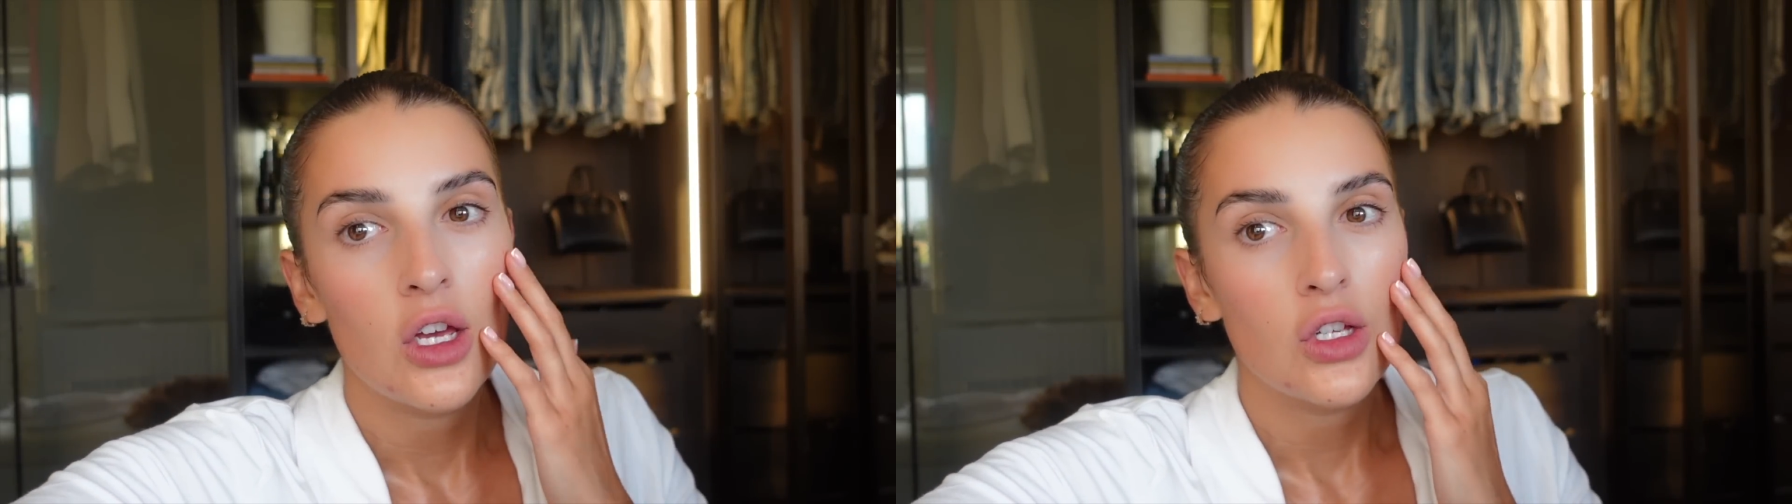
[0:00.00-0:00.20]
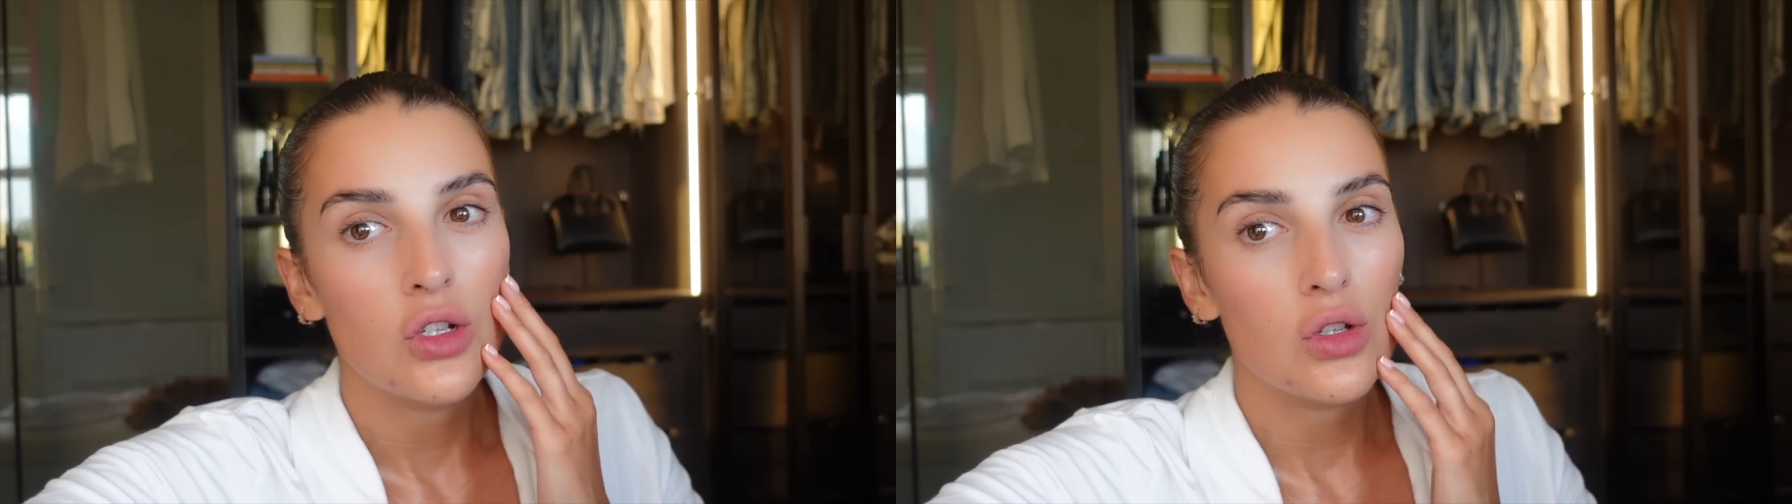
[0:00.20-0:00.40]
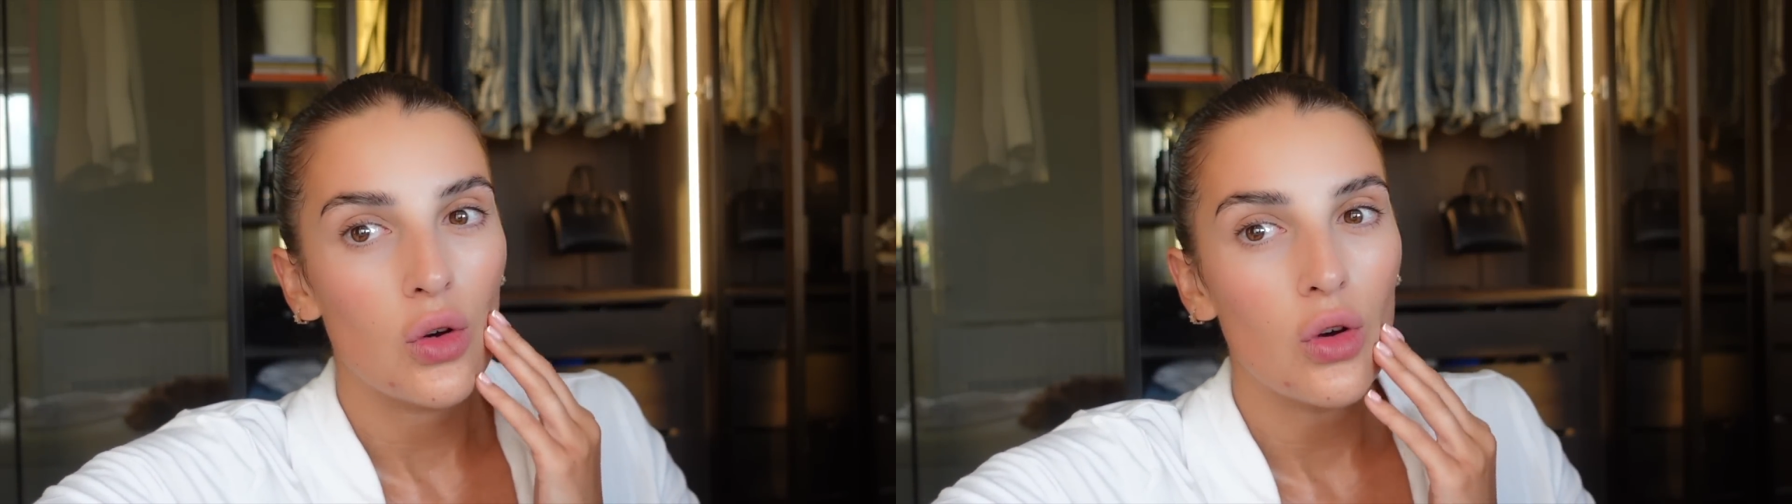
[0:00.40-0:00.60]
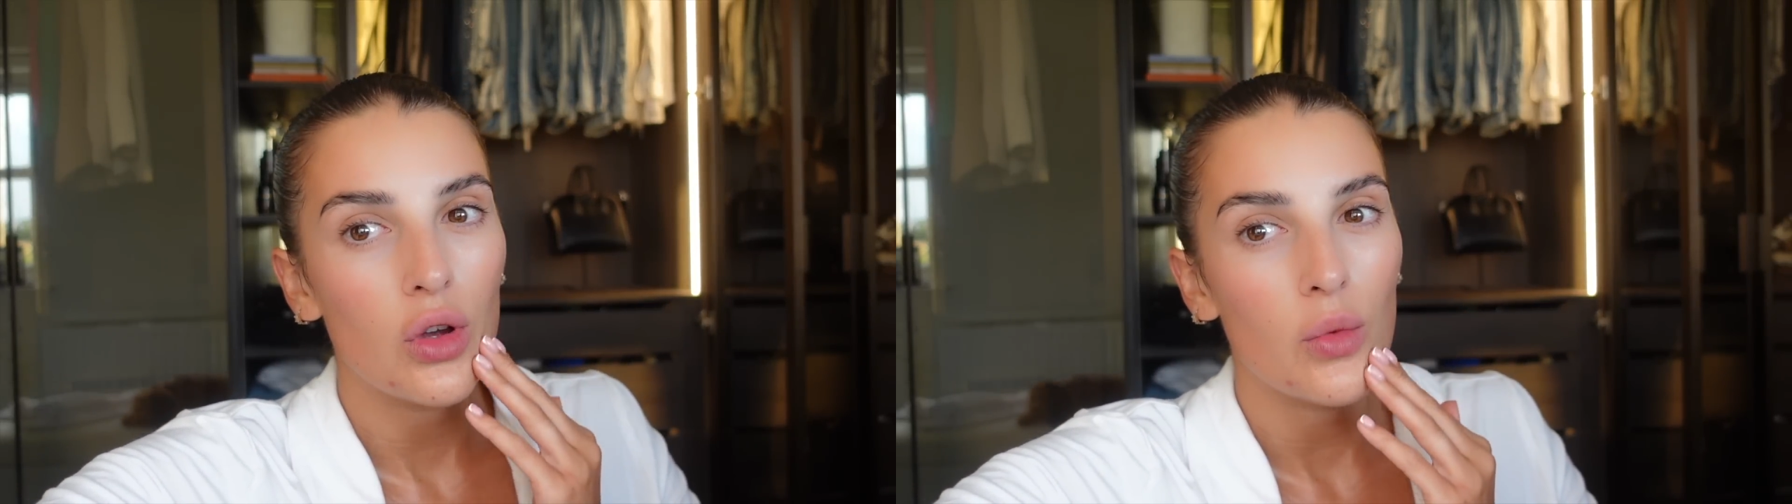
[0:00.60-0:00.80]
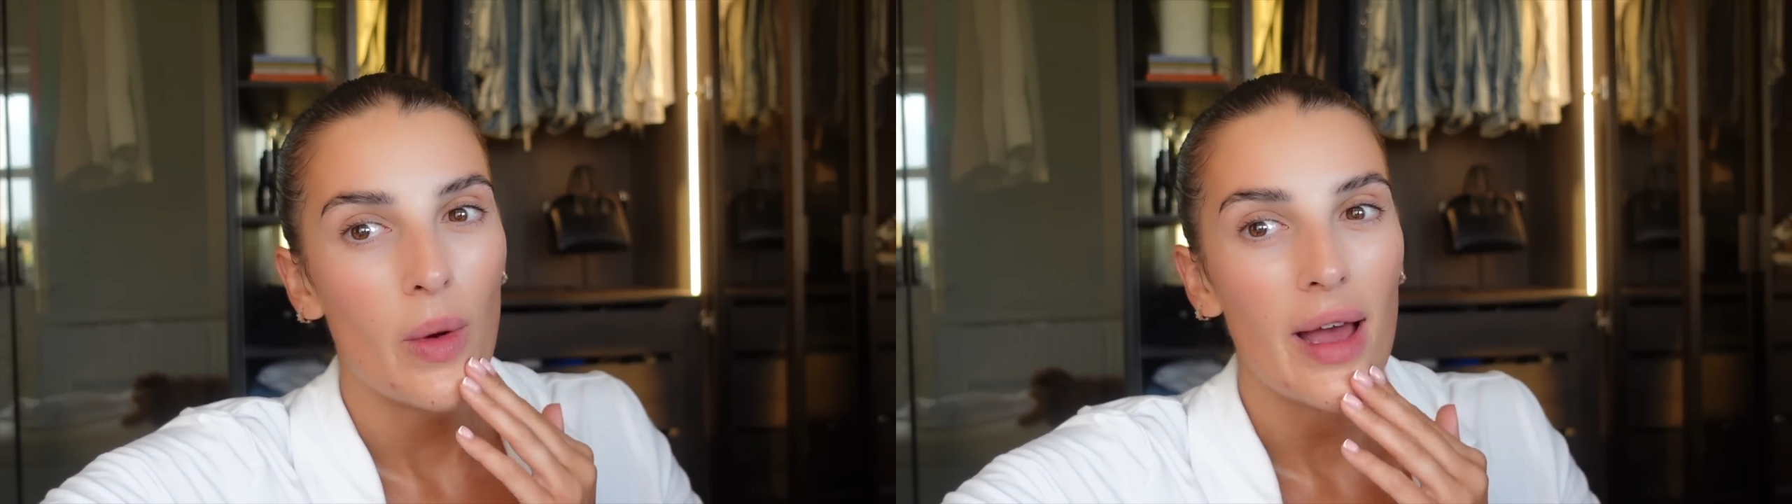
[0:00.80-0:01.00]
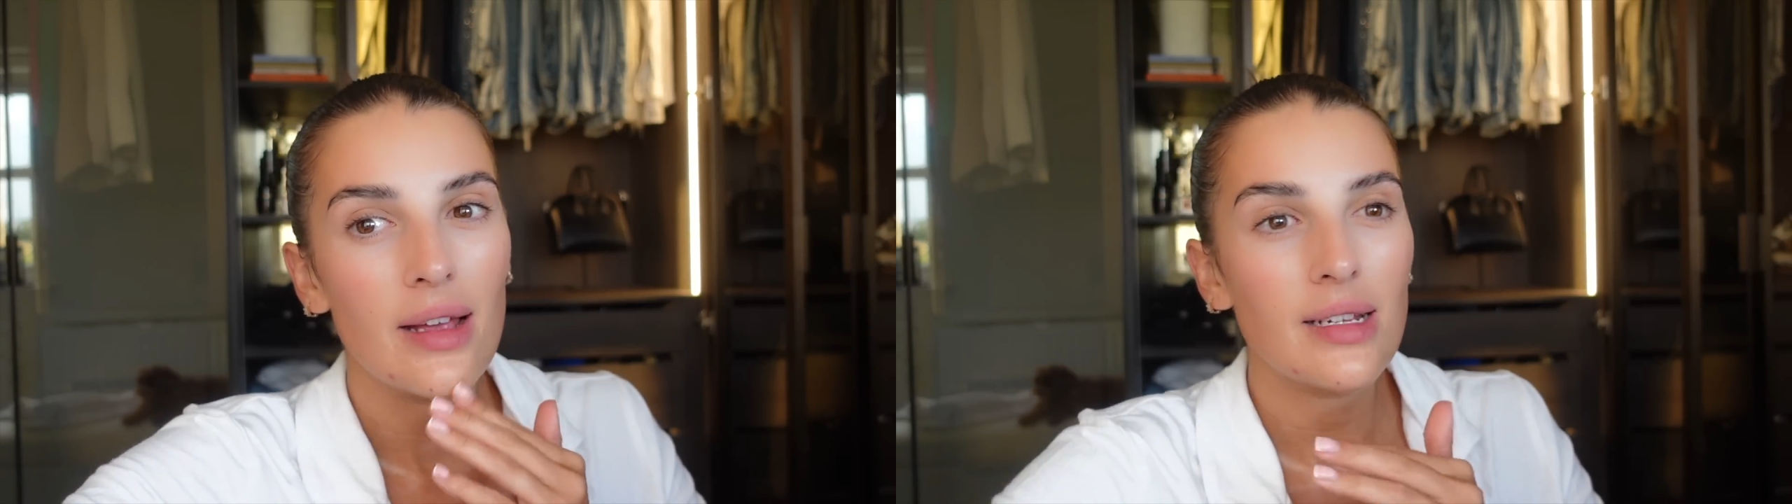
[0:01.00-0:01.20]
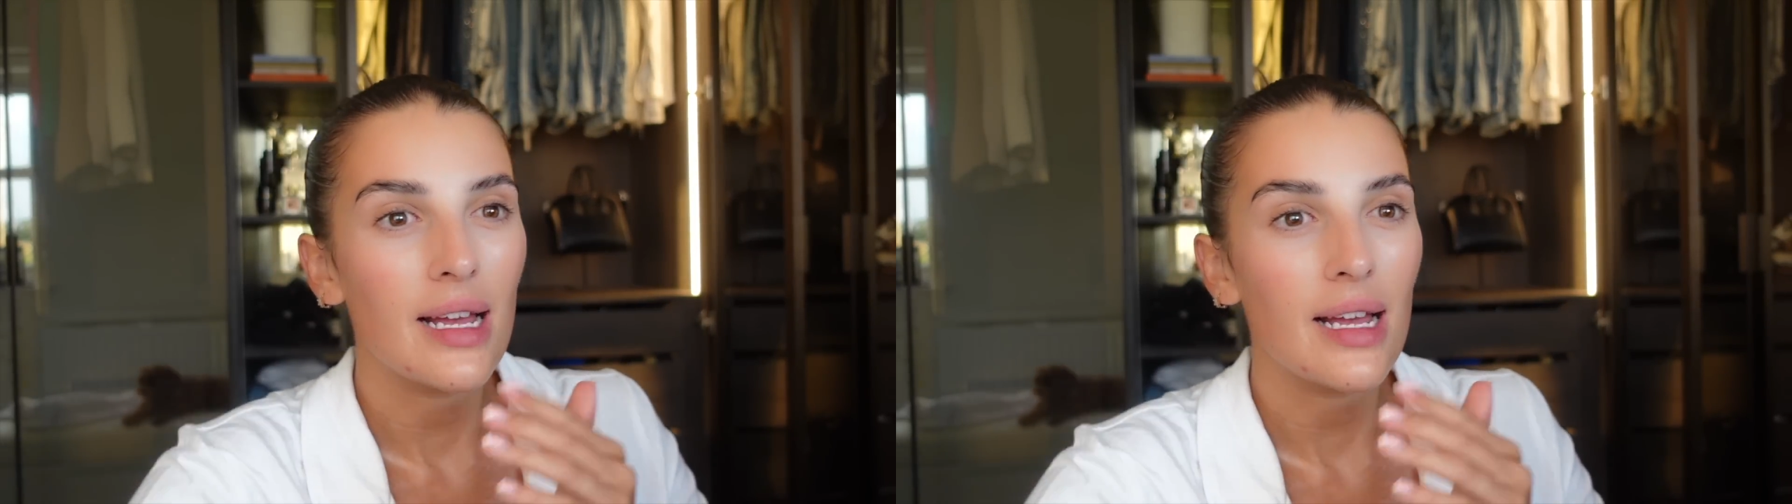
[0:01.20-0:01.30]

soaking wet.